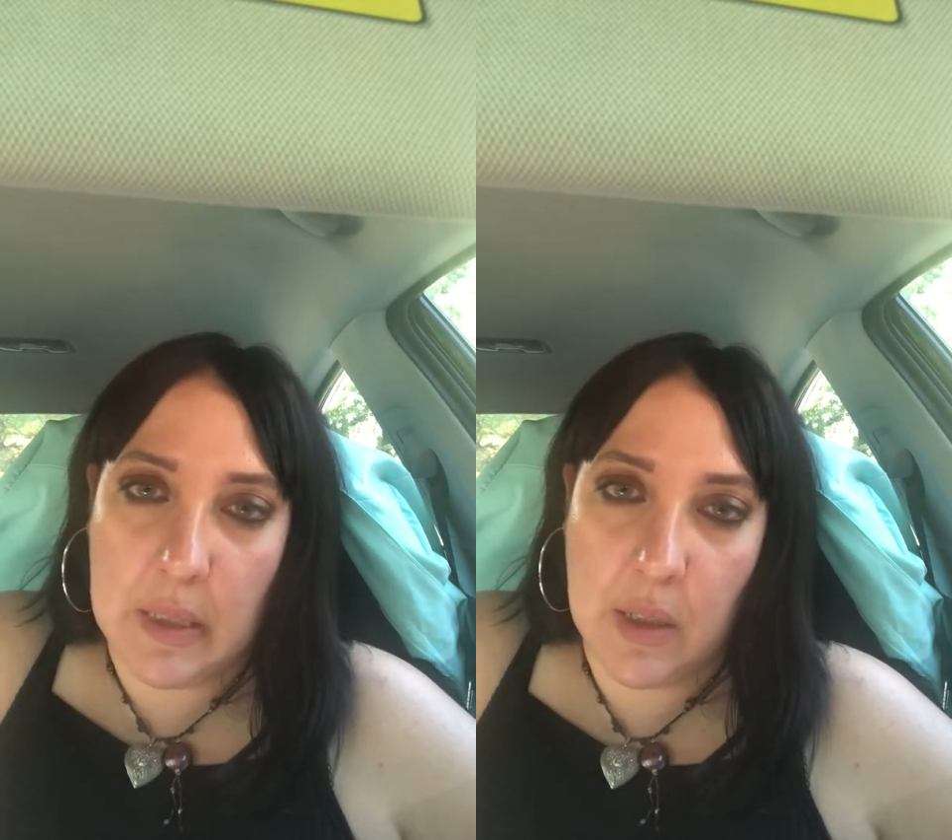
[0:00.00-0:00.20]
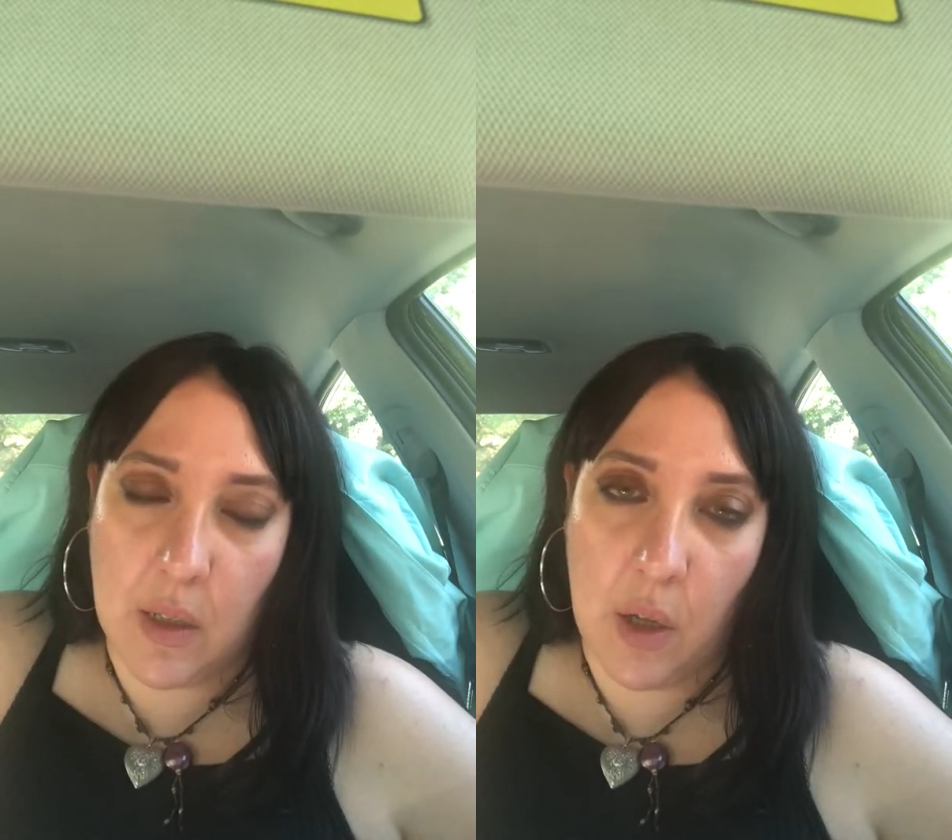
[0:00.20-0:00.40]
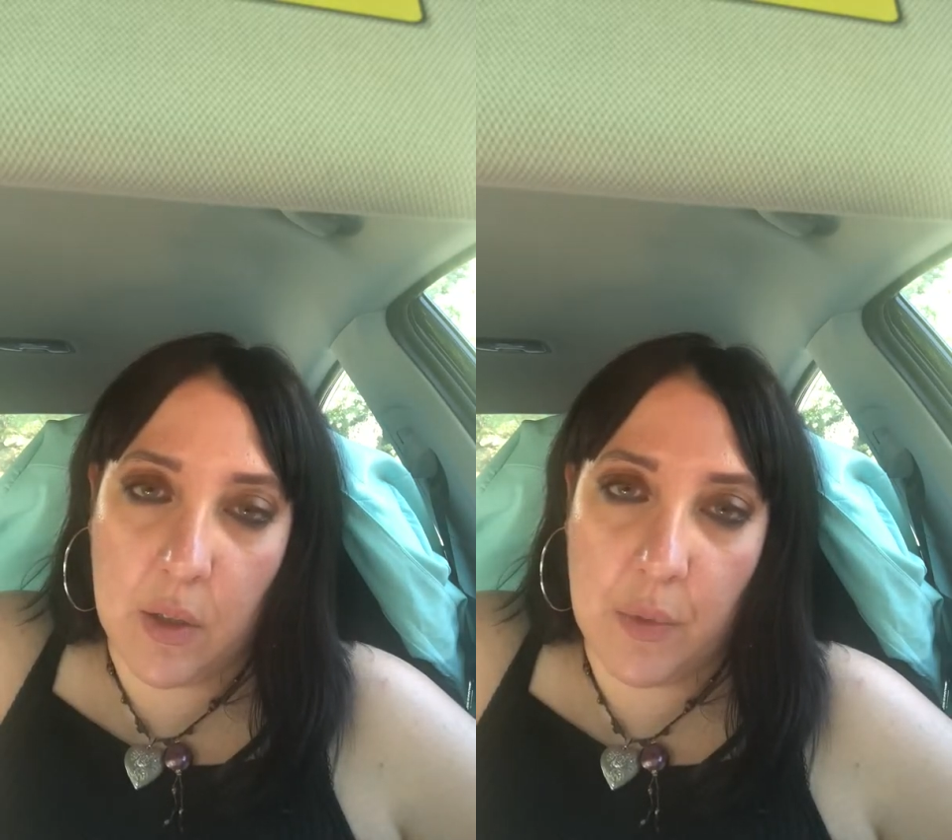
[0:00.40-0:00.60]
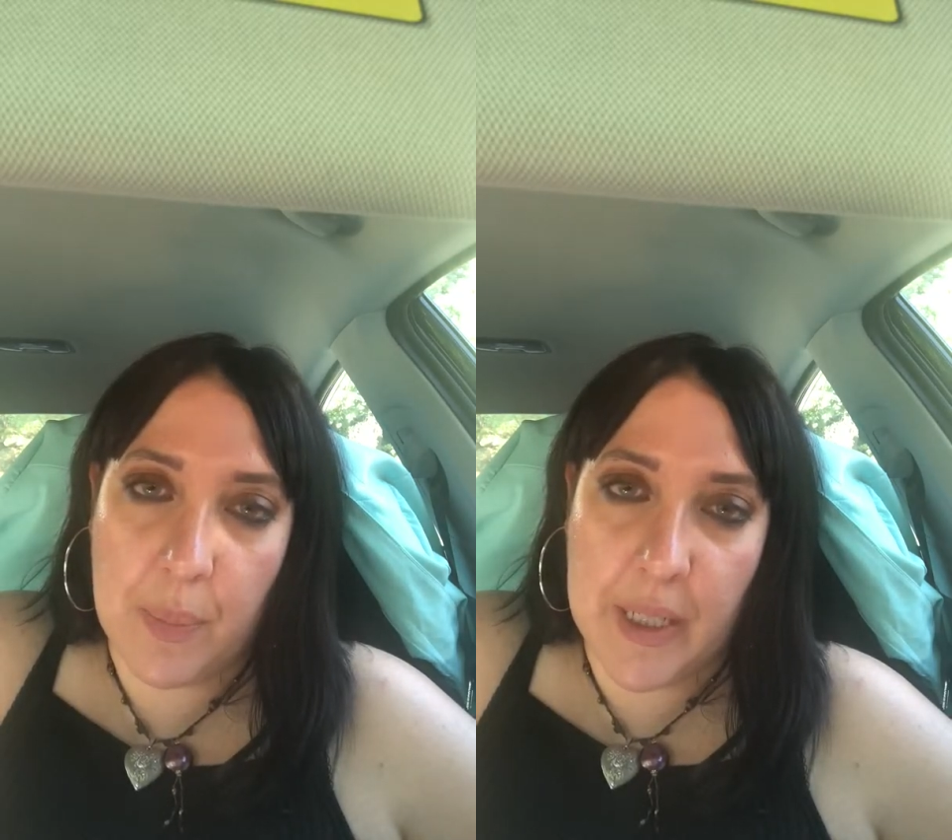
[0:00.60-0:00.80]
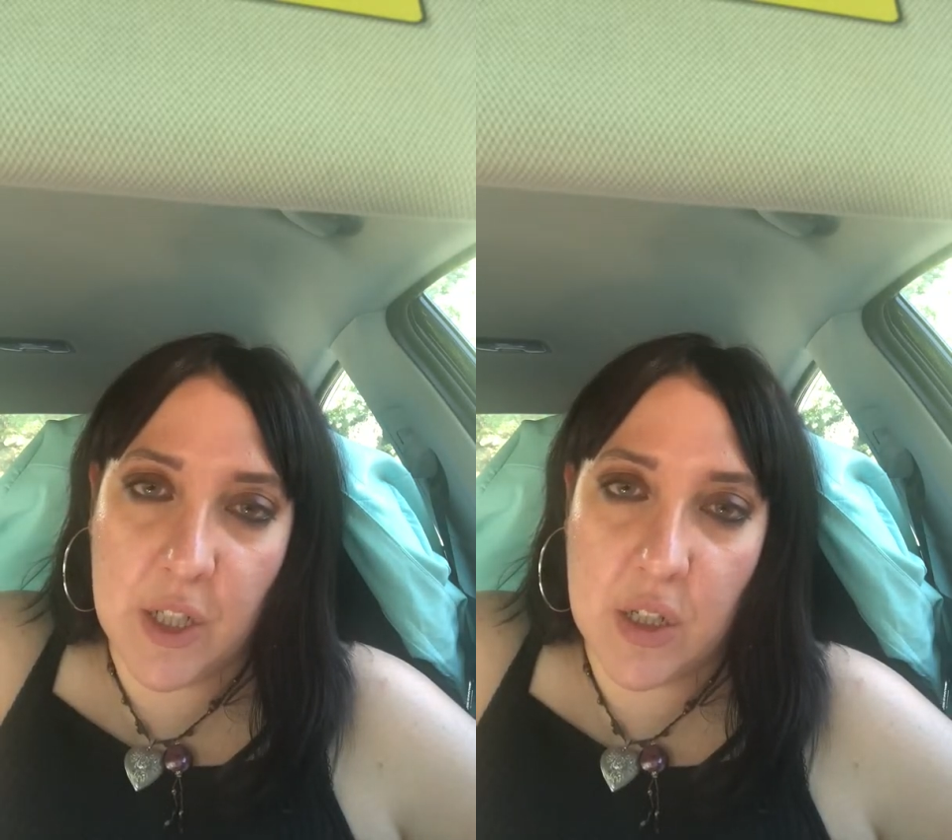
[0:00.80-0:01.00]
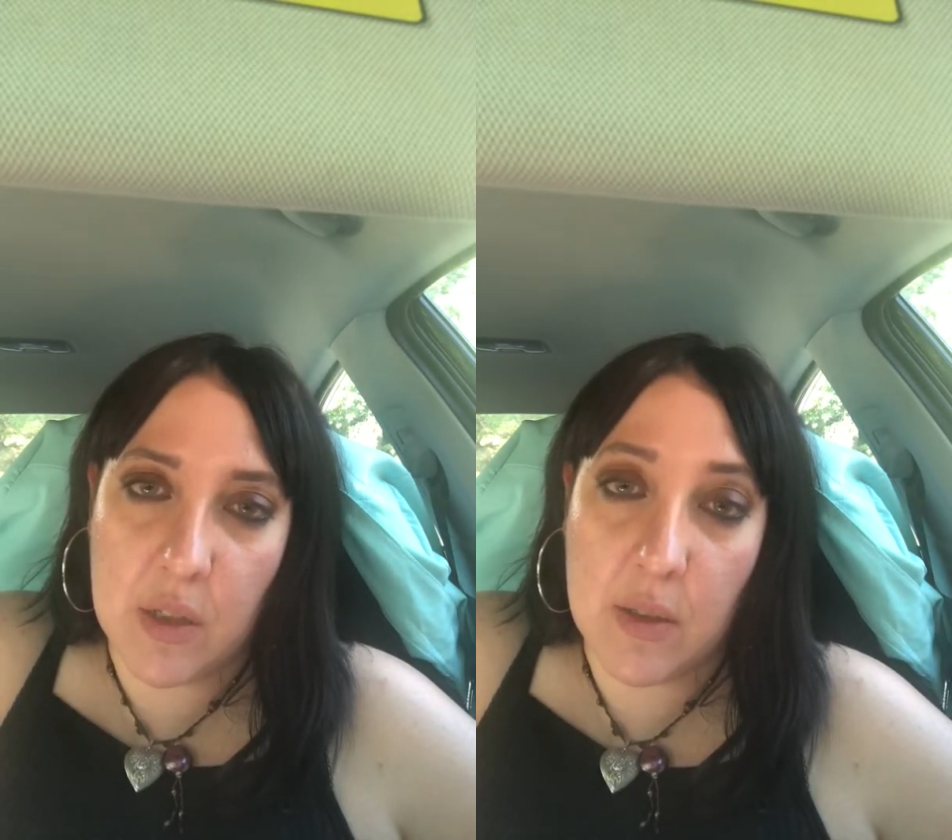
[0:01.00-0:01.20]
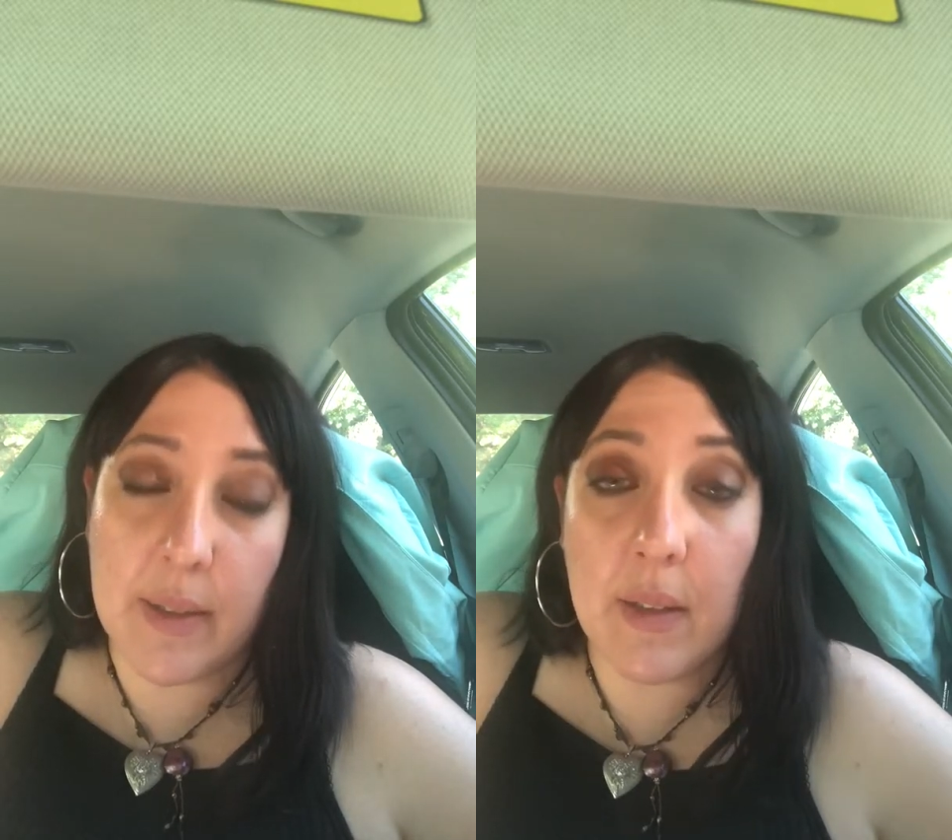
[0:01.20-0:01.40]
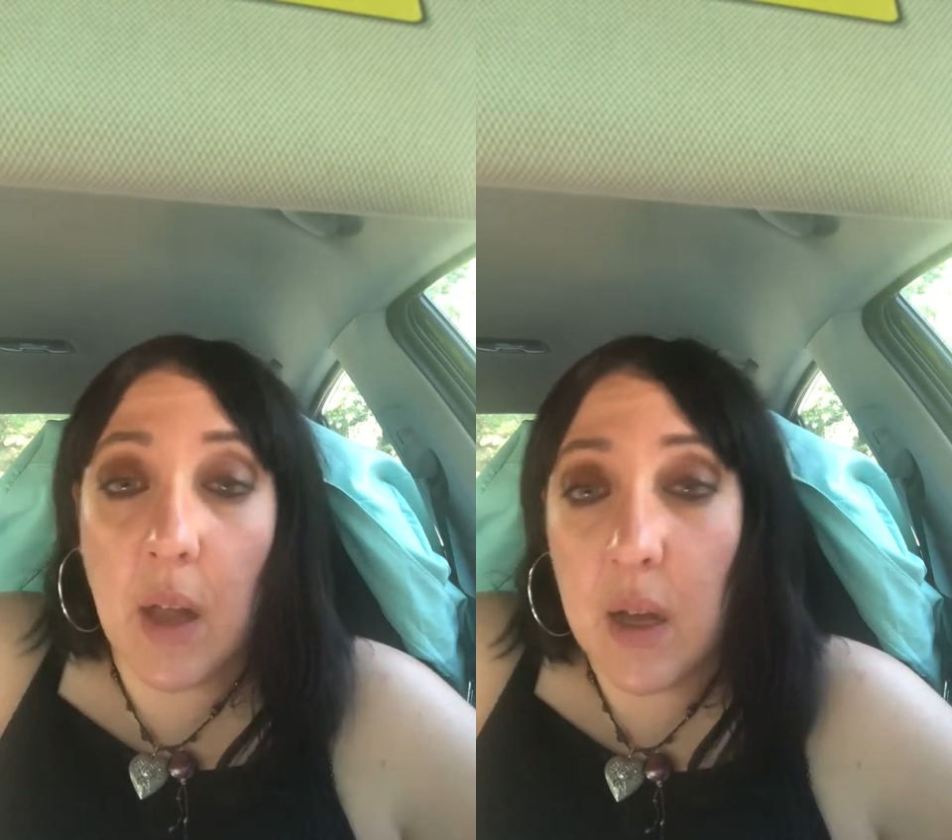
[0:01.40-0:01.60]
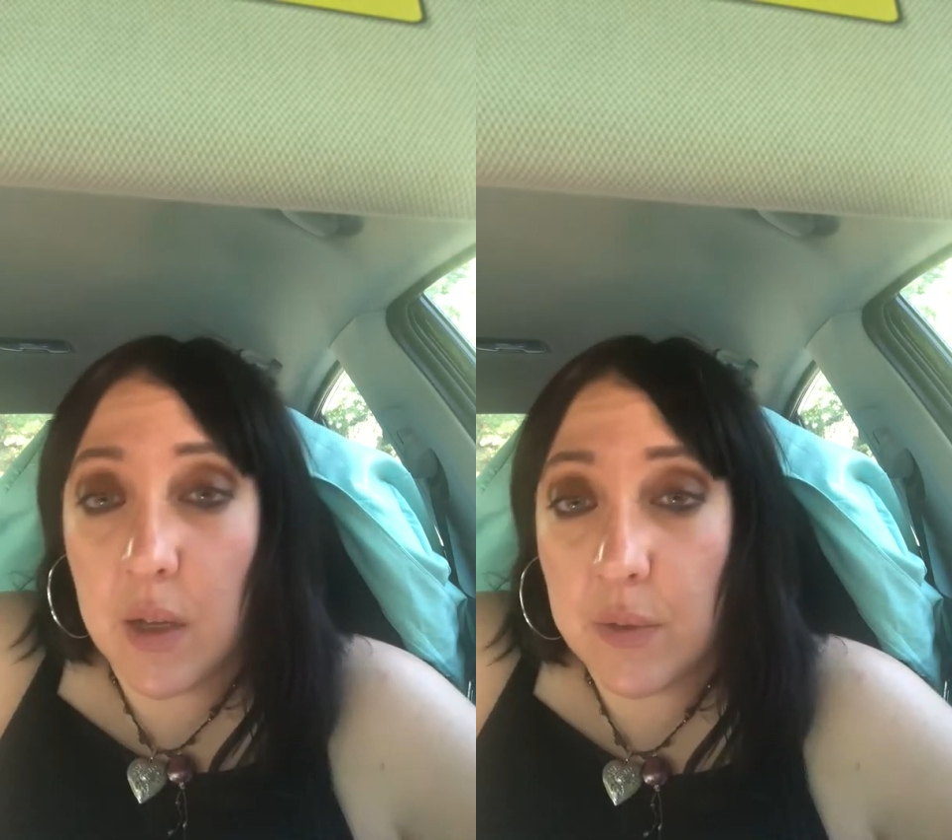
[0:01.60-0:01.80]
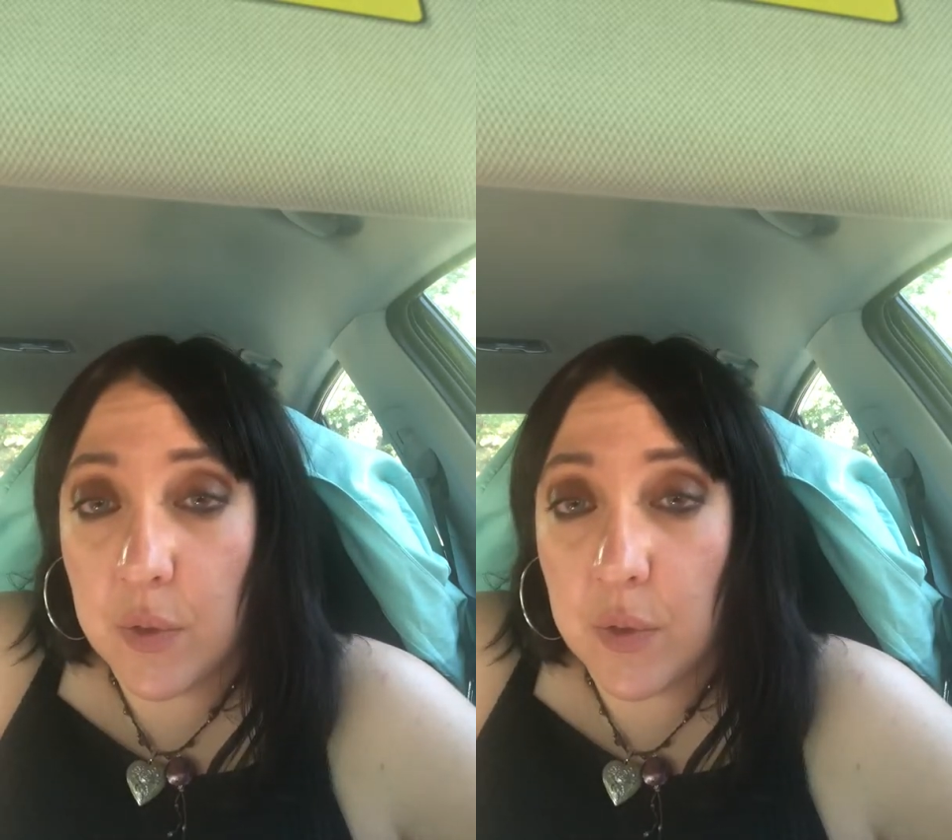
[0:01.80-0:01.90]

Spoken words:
need a lot of patience and love.